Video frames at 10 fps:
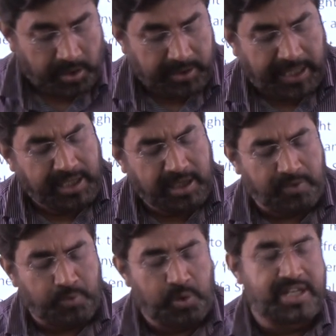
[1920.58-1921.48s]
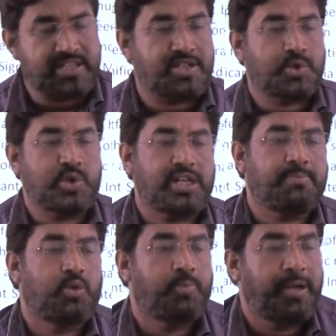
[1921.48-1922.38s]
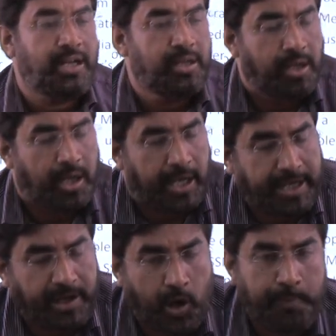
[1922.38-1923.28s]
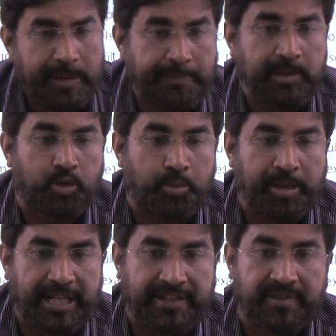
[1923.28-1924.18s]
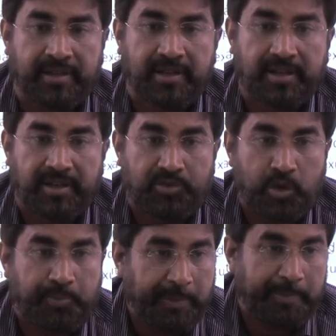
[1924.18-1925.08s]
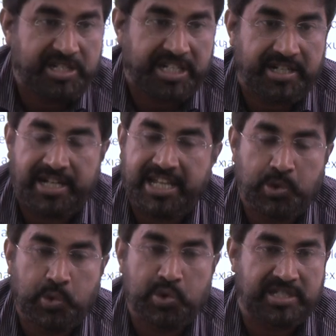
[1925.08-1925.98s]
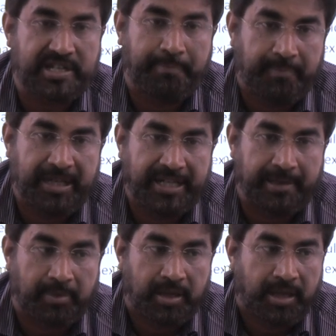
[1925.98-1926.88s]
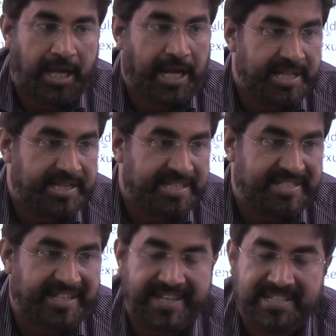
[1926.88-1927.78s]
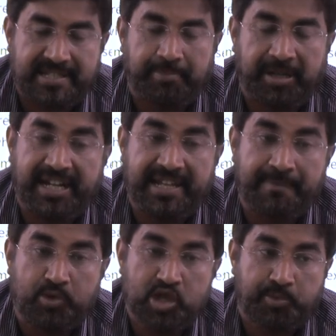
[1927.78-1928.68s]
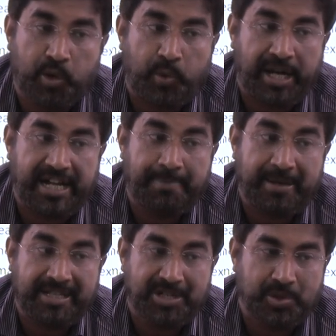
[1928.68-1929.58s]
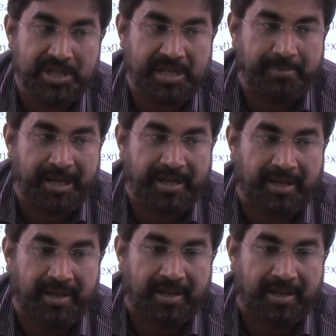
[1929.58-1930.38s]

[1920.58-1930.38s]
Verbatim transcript: that what is the social movement and how people mobilize. So people generally use some medium, and in this case the medium was provided by the social media.